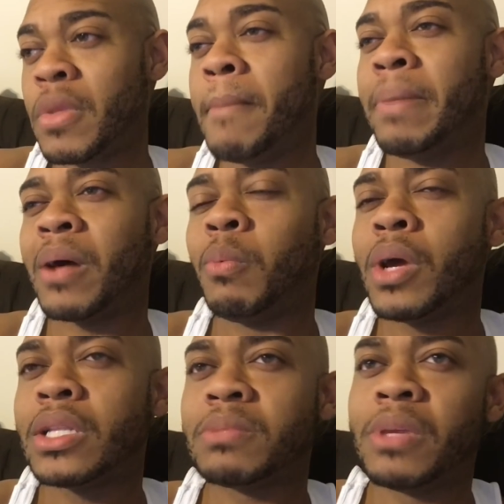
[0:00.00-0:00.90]
But I
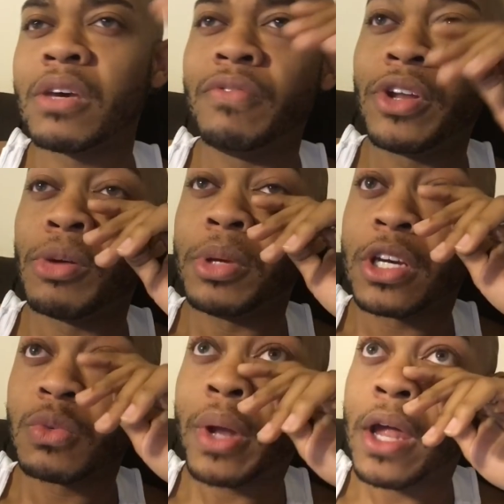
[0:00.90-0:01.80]
wanted to make a video
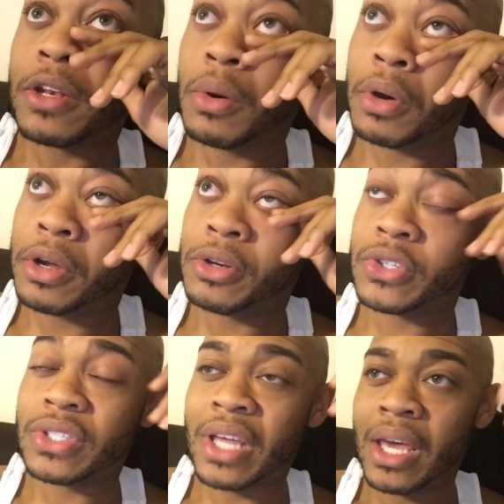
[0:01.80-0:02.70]
because what I don't
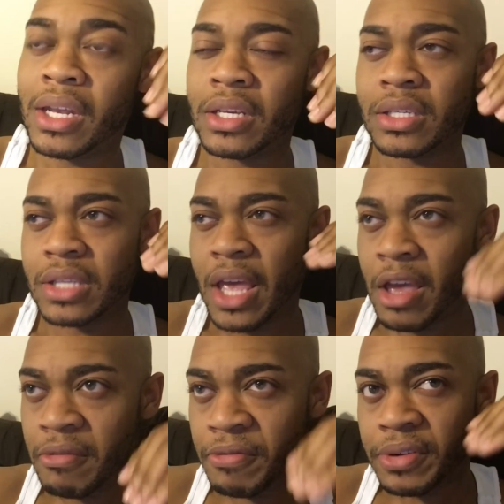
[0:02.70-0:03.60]
understand is
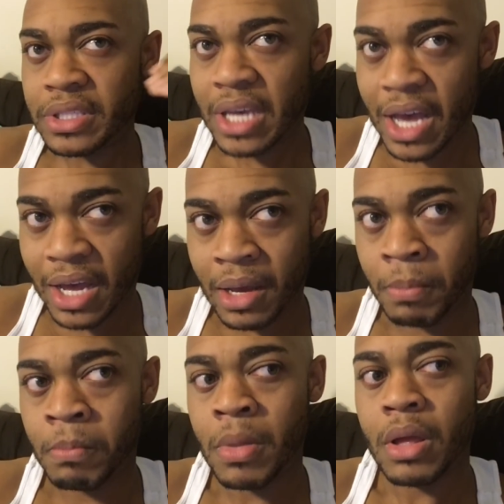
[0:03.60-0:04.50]
every
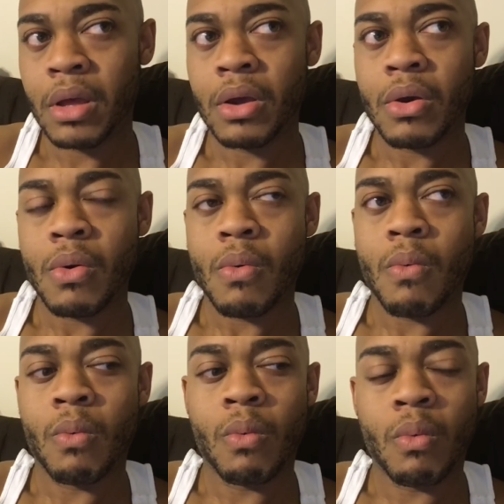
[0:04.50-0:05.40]
time
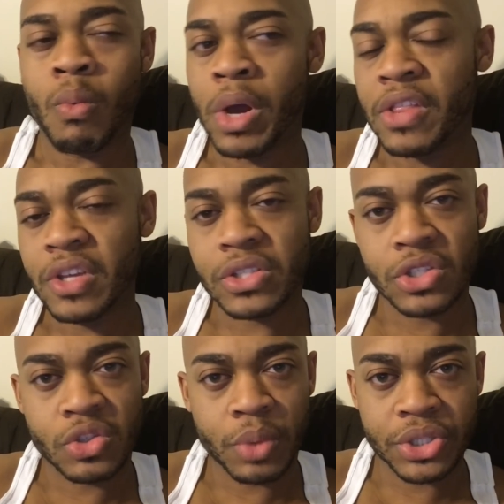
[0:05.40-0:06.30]
one of these
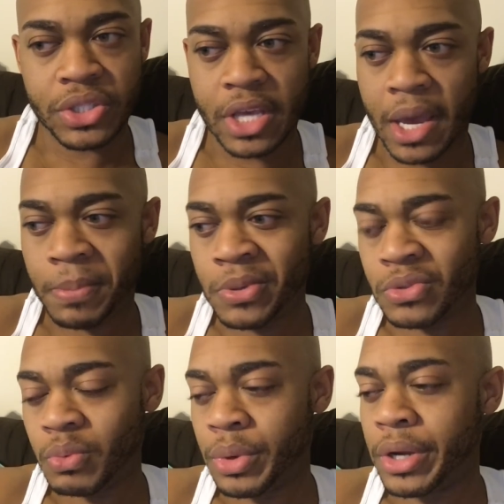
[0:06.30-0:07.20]
situations
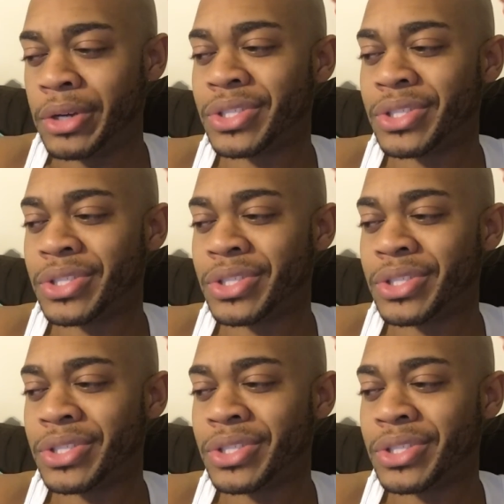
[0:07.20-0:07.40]
happens where